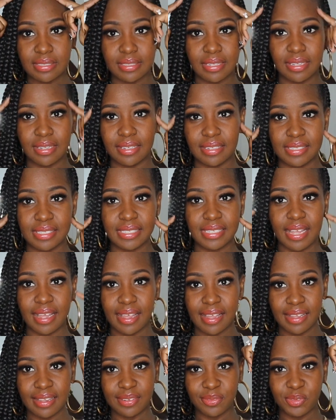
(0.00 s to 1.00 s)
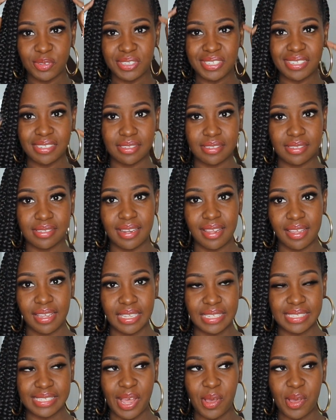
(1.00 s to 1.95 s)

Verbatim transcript: uh, side ones next.